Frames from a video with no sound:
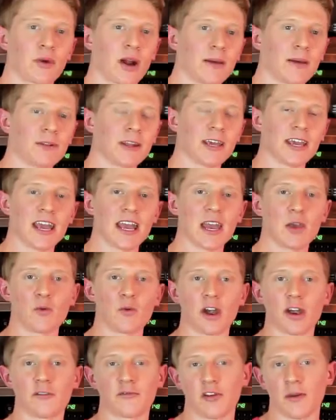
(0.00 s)
Probably
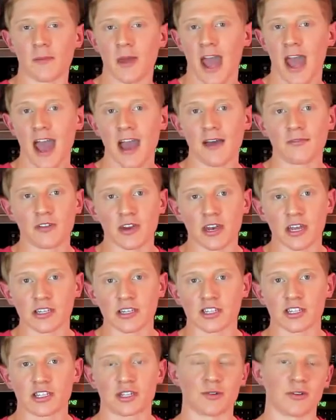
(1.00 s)
anywhere from a ½
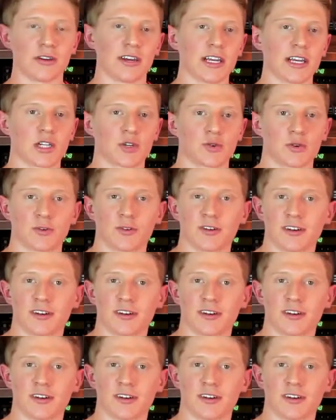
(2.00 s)
inch to an inch would